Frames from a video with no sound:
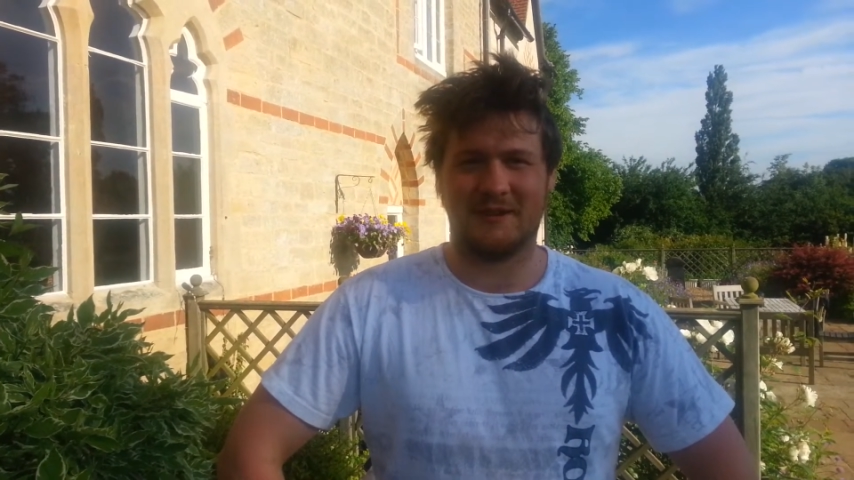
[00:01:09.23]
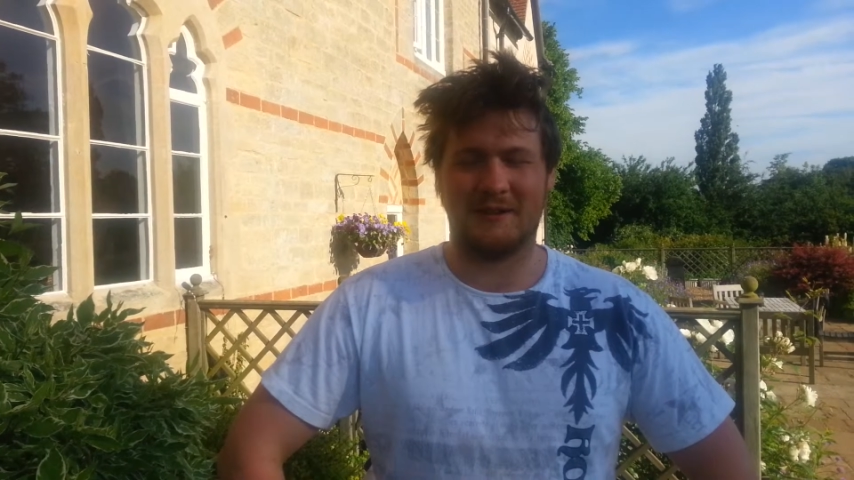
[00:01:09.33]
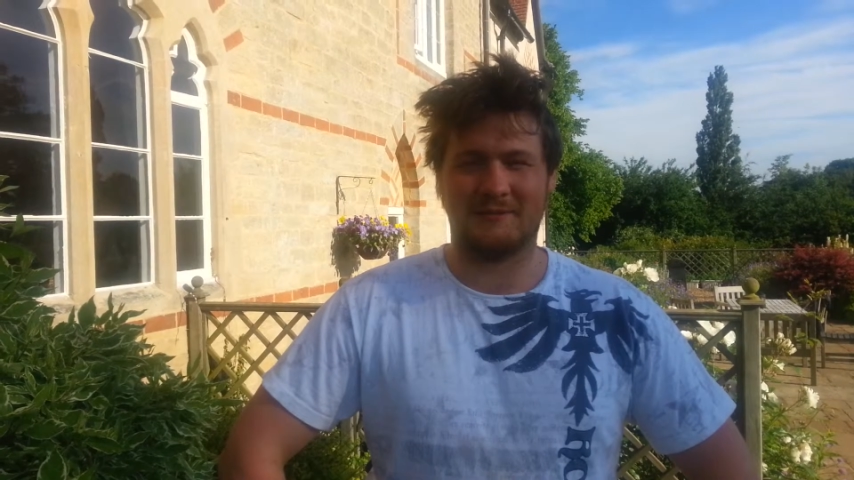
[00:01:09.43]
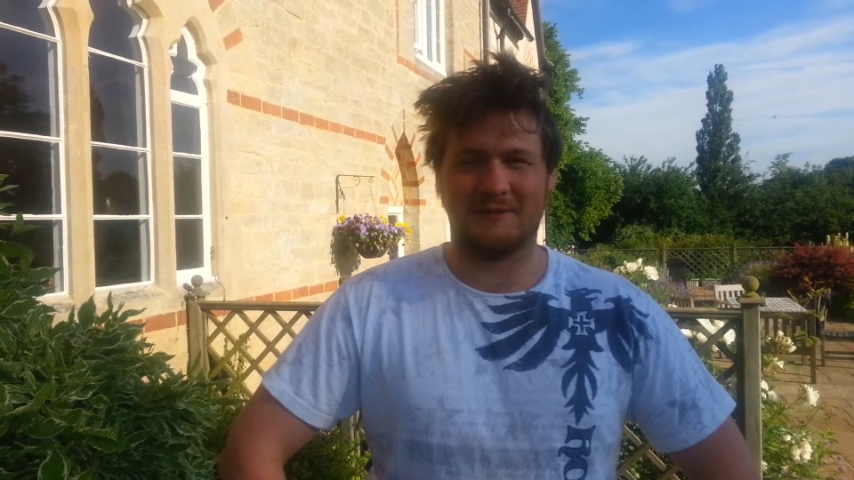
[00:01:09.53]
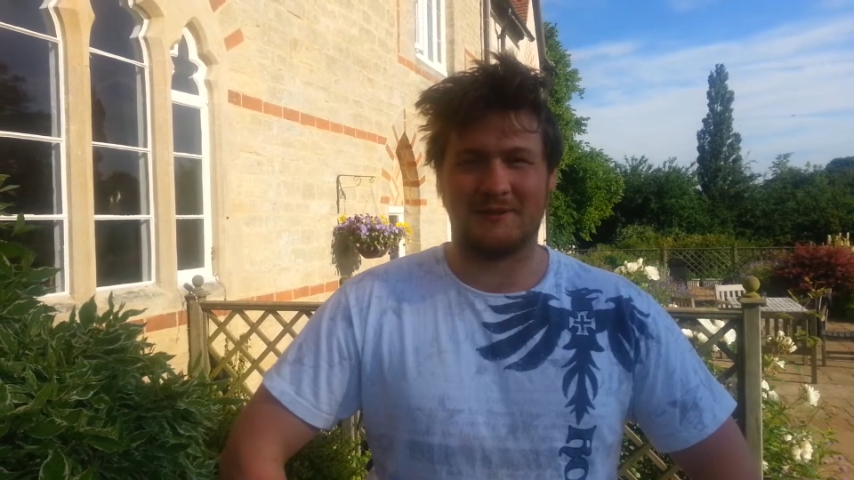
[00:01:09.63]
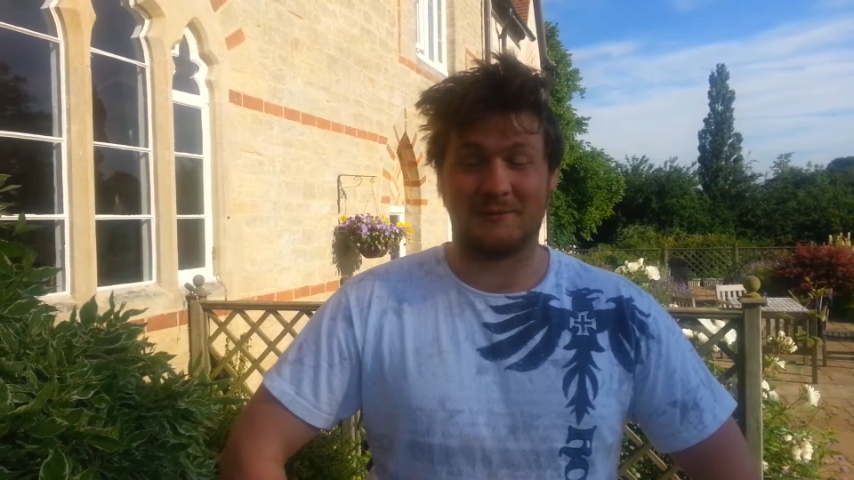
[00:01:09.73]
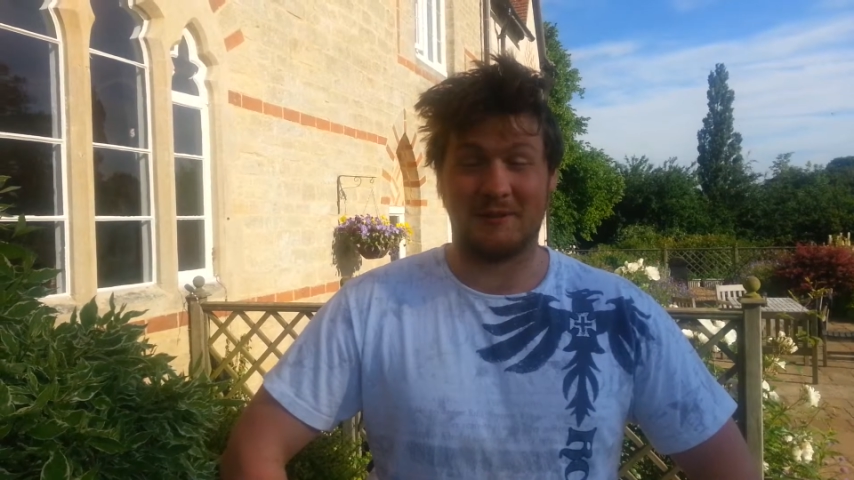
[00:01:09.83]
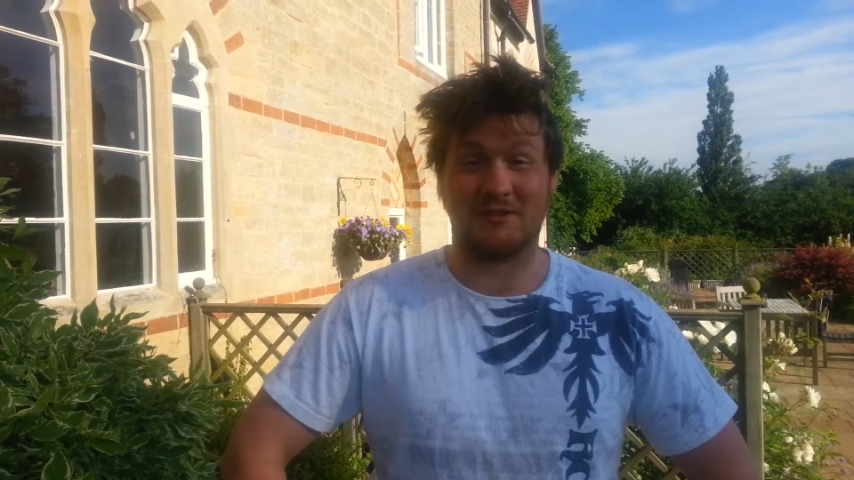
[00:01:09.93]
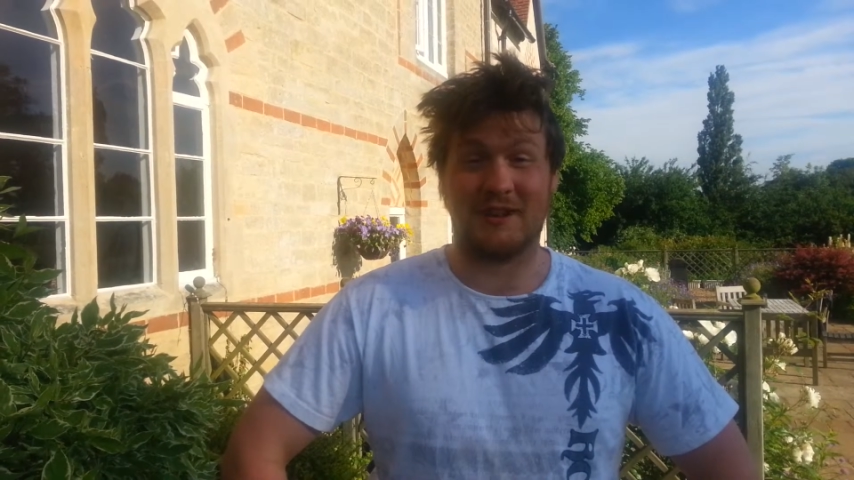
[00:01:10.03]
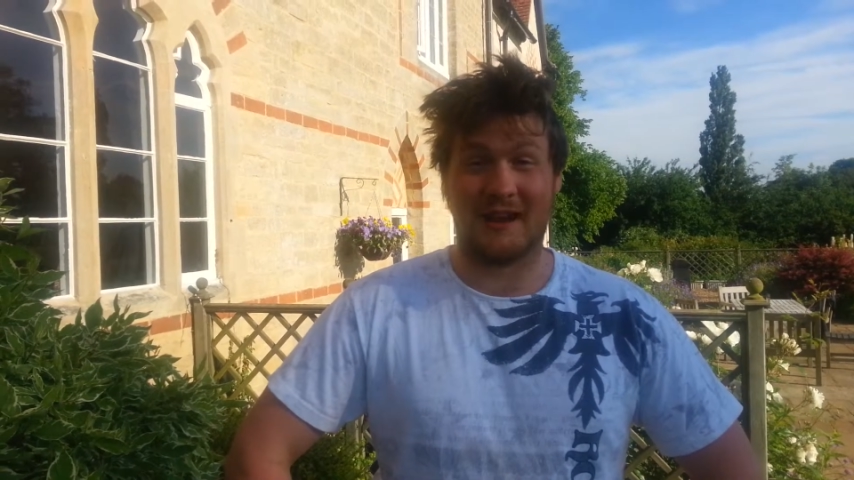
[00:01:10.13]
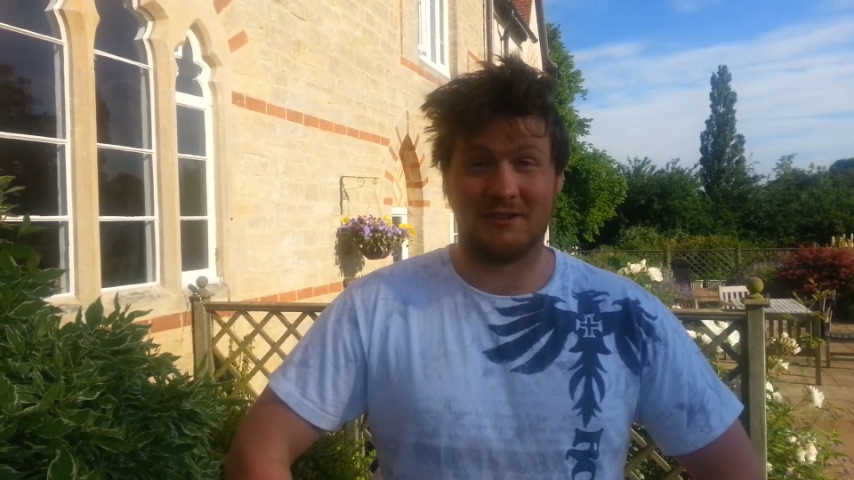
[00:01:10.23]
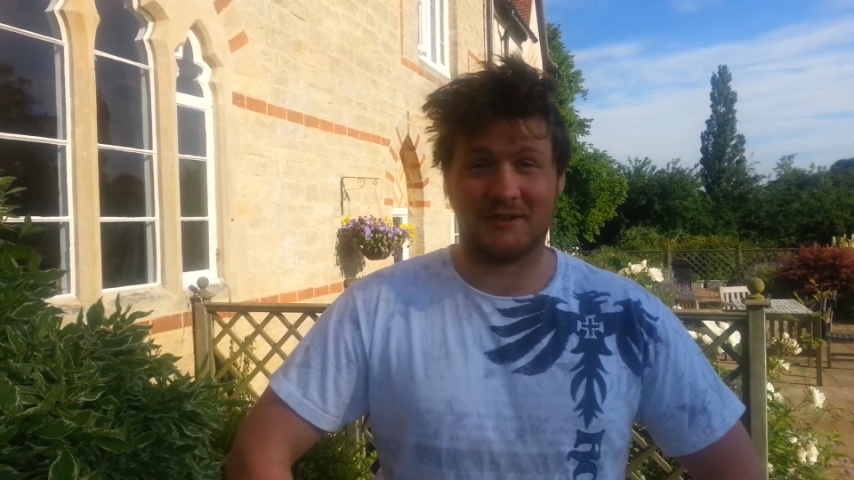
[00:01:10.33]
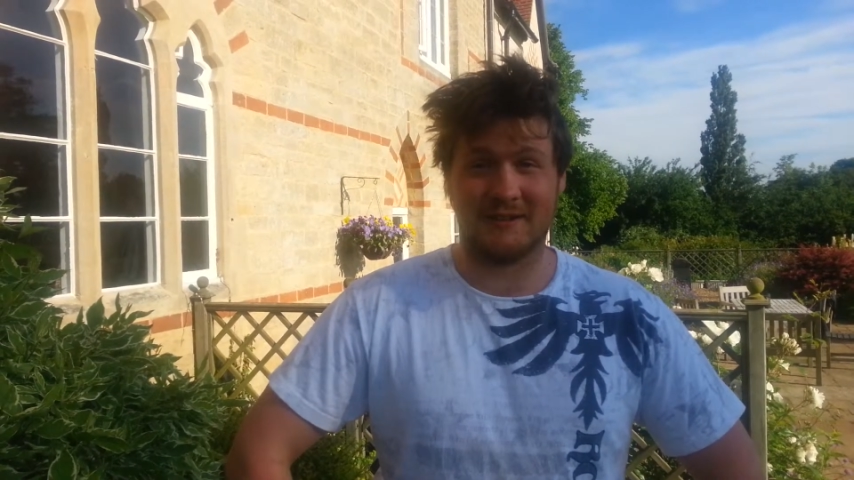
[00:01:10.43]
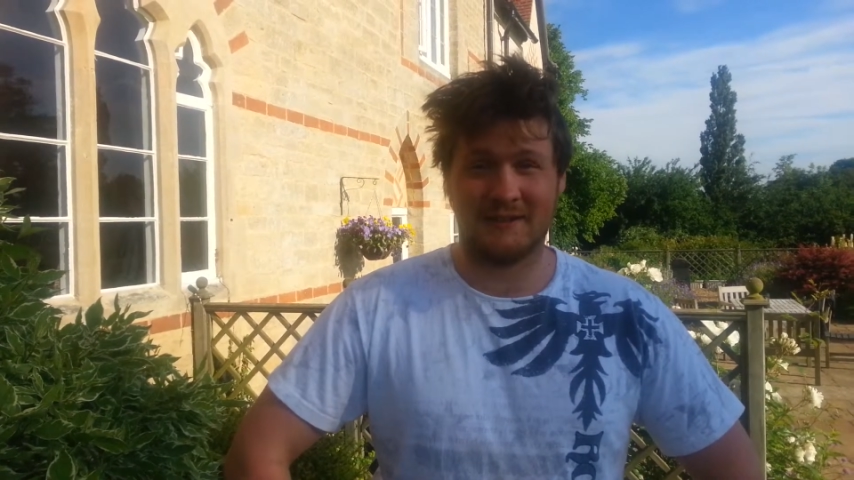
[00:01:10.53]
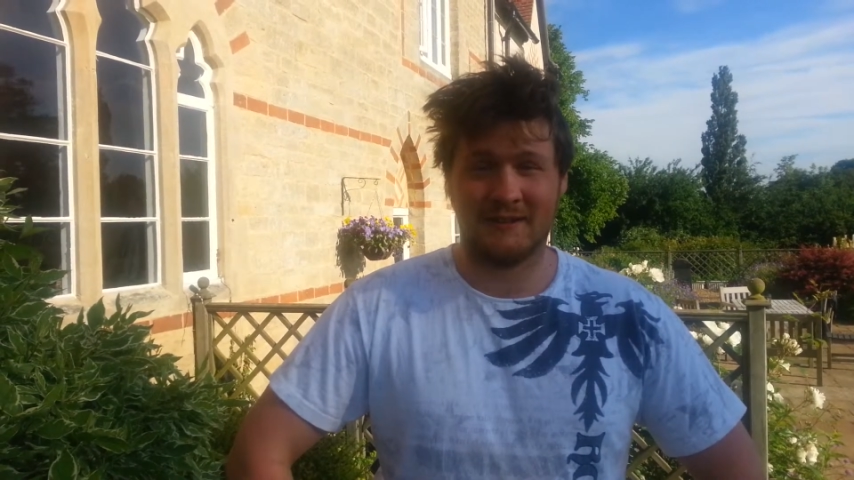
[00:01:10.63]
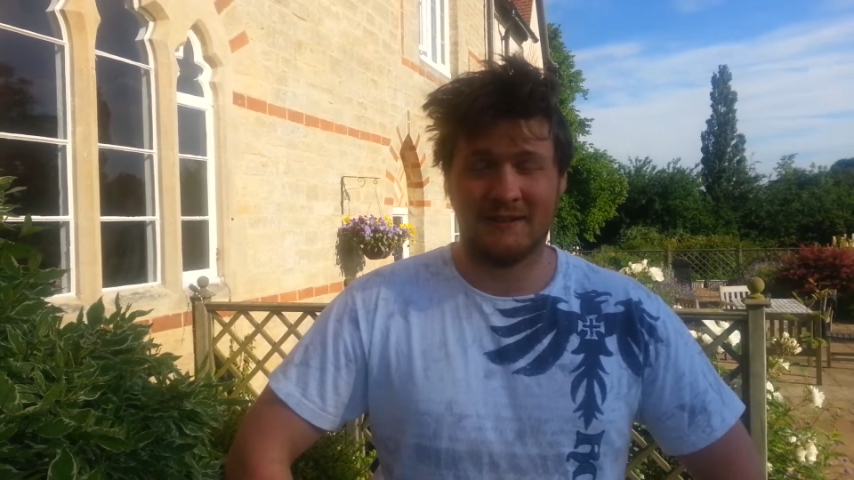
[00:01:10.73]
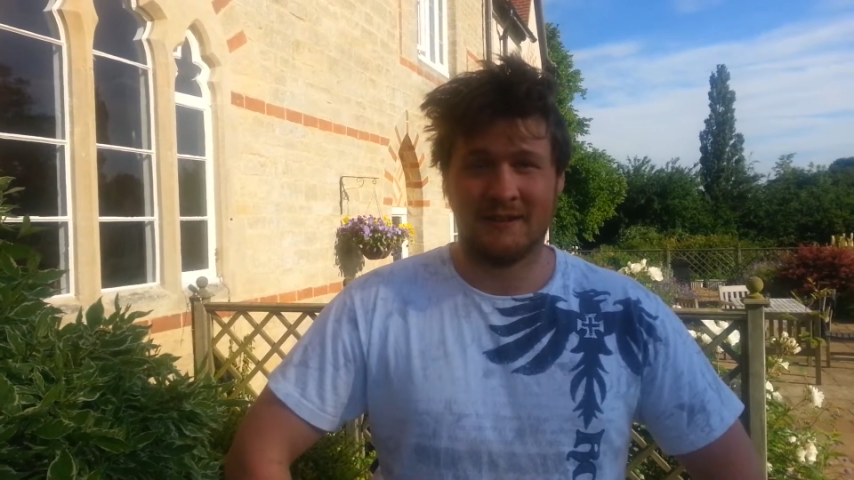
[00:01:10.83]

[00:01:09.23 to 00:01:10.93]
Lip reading: Yeah, it's been challenging,